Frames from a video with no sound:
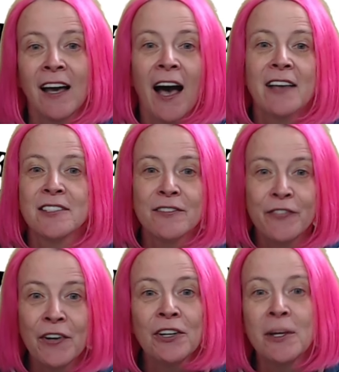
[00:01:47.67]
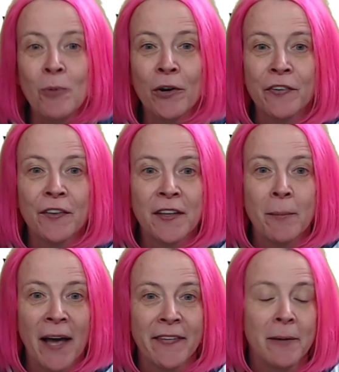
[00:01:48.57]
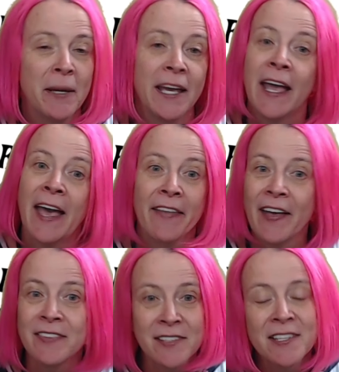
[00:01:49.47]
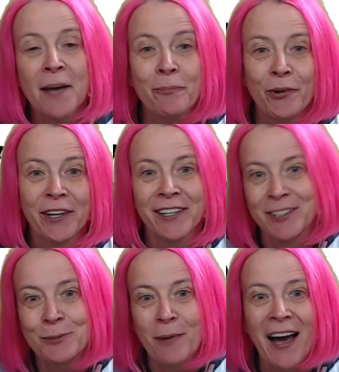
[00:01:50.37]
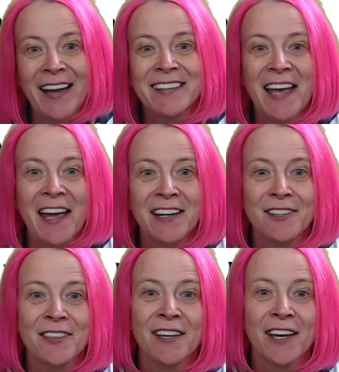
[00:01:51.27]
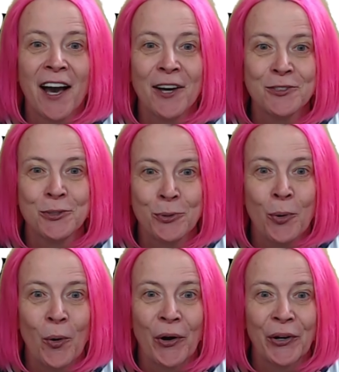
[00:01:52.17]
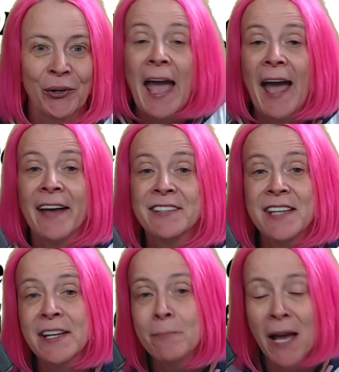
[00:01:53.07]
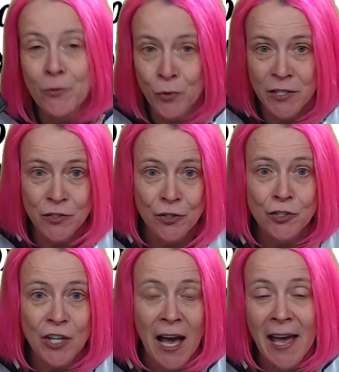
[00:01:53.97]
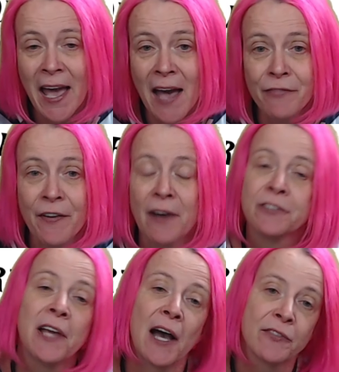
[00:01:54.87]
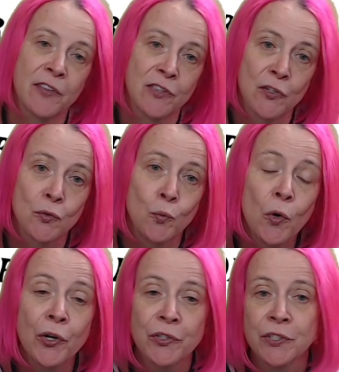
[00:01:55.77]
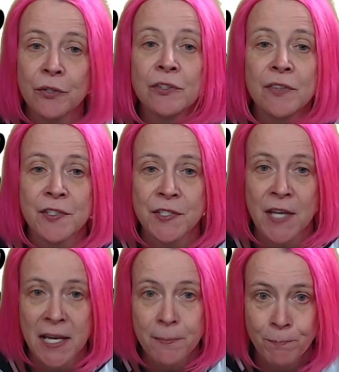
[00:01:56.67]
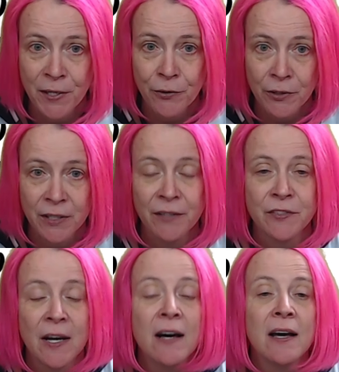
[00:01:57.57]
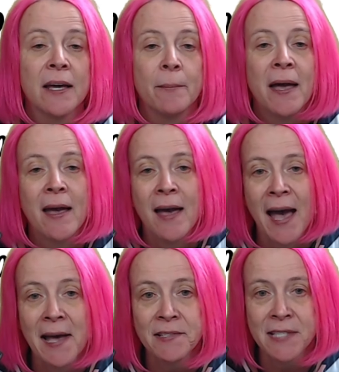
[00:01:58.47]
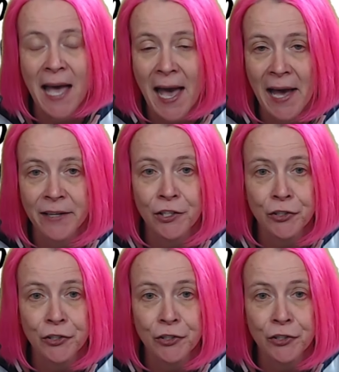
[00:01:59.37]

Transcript: a severely more filthy mind than me, that does not bring to mind anything untoward. And in my research, I have found out that this word during the same period of time has had